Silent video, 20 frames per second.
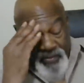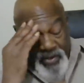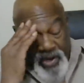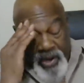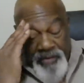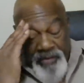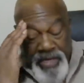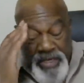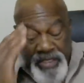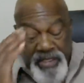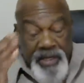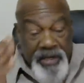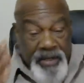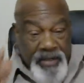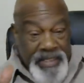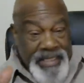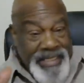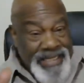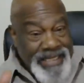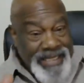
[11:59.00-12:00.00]
I mean,
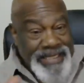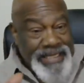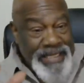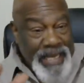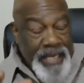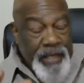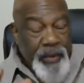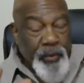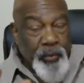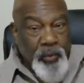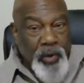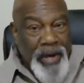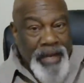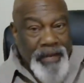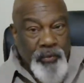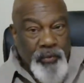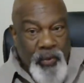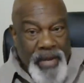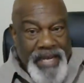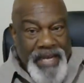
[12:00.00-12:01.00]
there is a
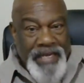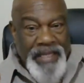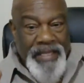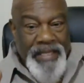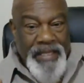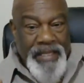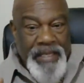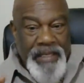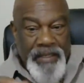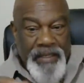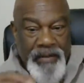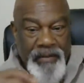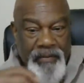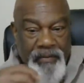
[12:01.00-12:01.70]
correct way to think.